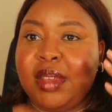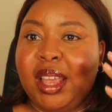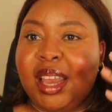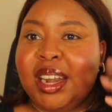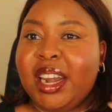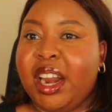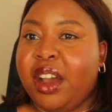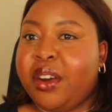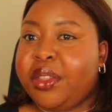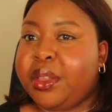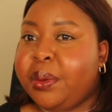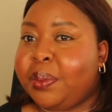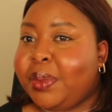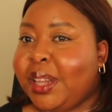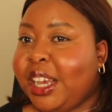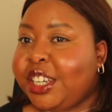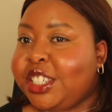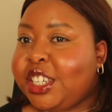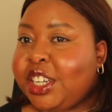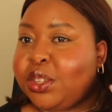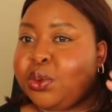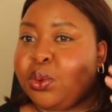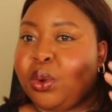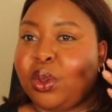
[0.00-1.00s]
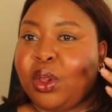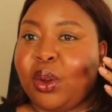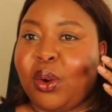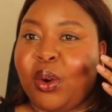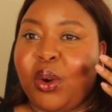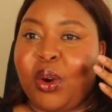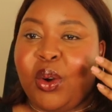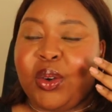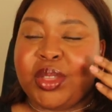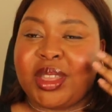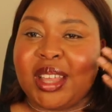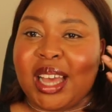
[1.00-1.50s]
Now the blushes will
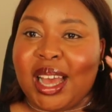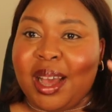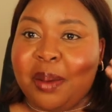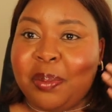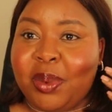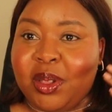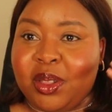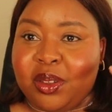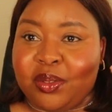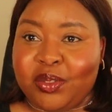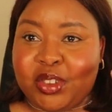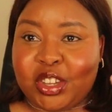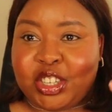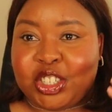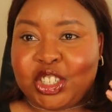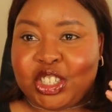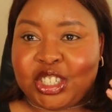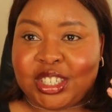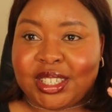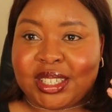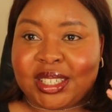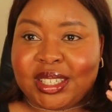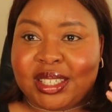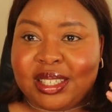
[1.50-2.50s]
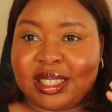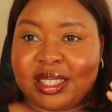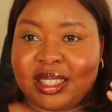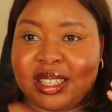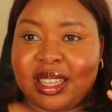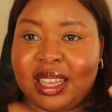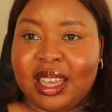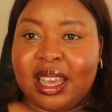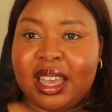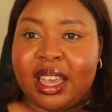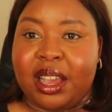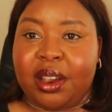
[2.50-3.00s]
go on the apple of your cheeks,
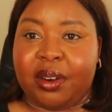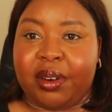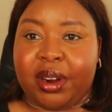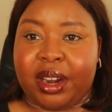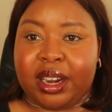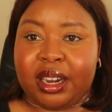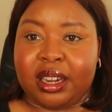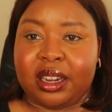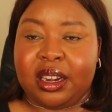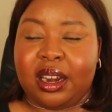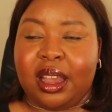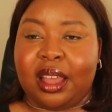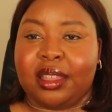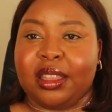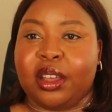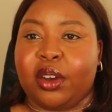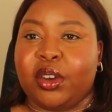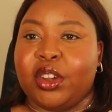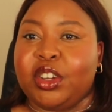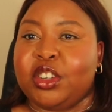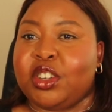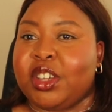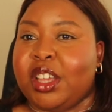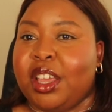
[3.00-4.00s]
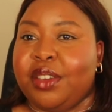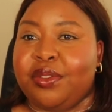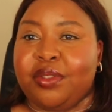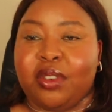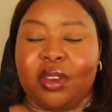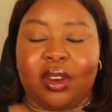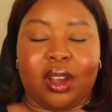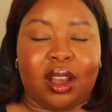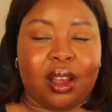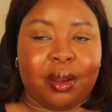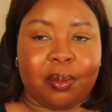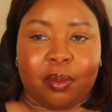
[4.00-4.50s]
right? And they're going to give
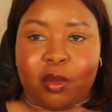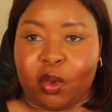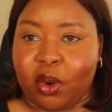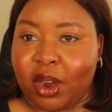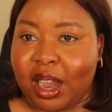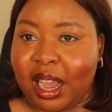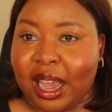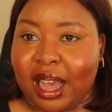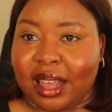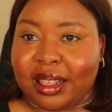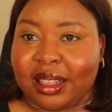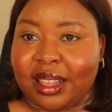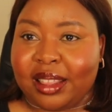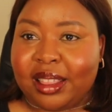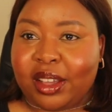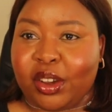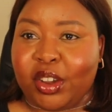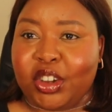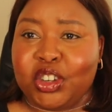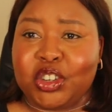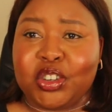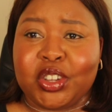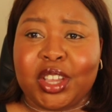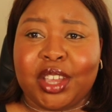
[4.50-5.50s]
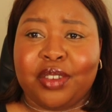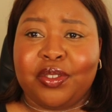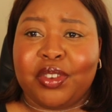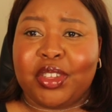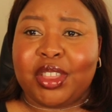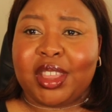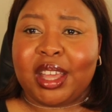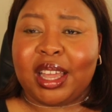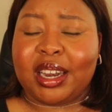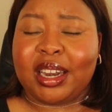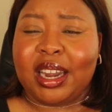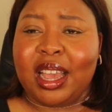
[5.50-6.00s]
you more color. They're going to give you
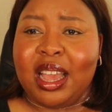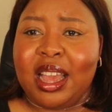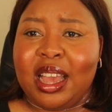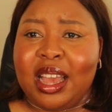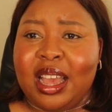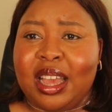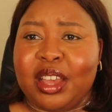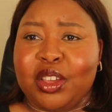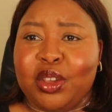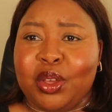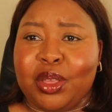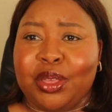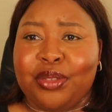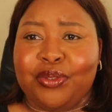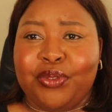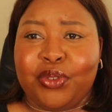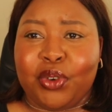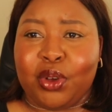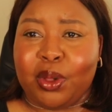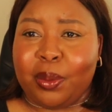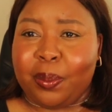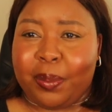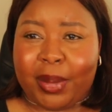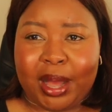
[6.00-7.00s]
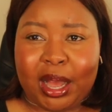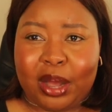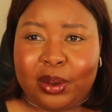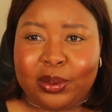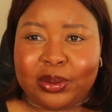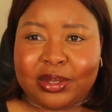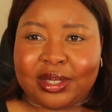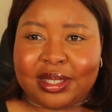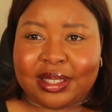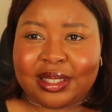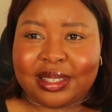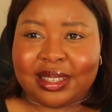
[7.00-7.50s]
that youthful
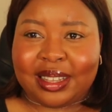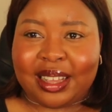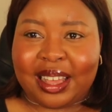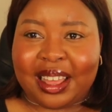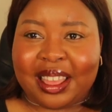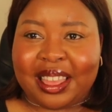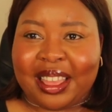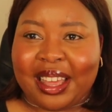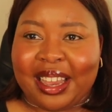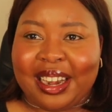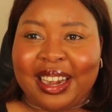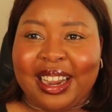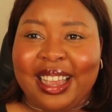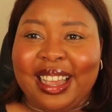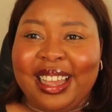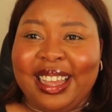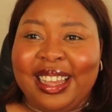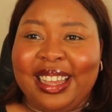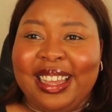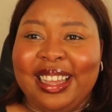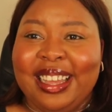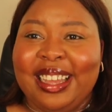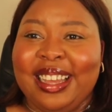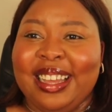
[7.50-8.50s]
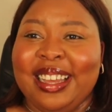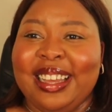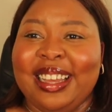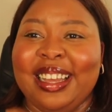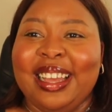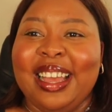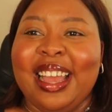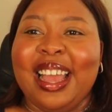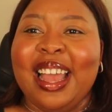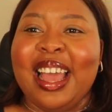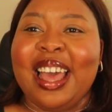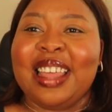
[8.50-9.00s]
bounce that
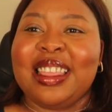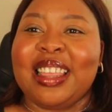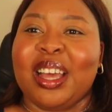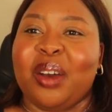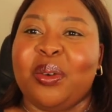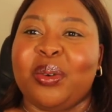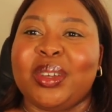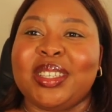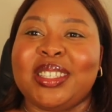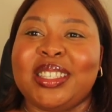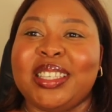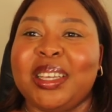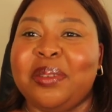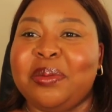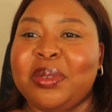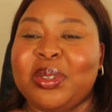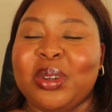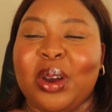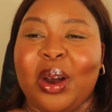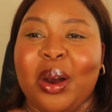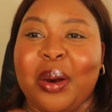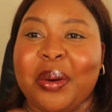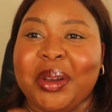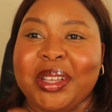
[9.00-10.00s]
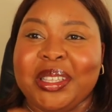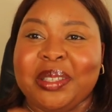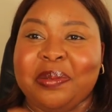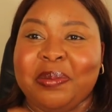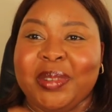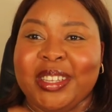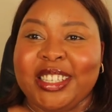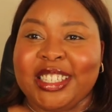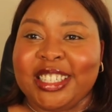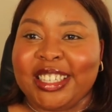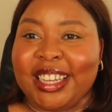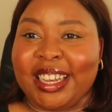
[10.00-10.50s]
that we seem to always
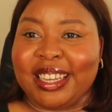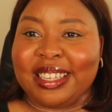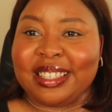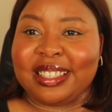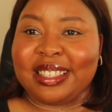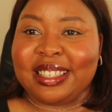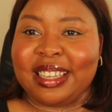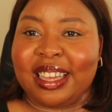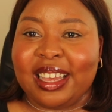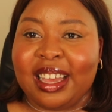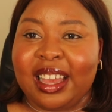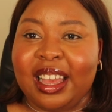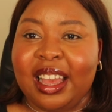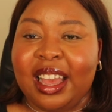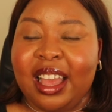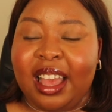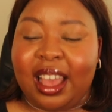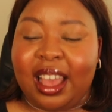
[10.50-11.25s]
be chasing.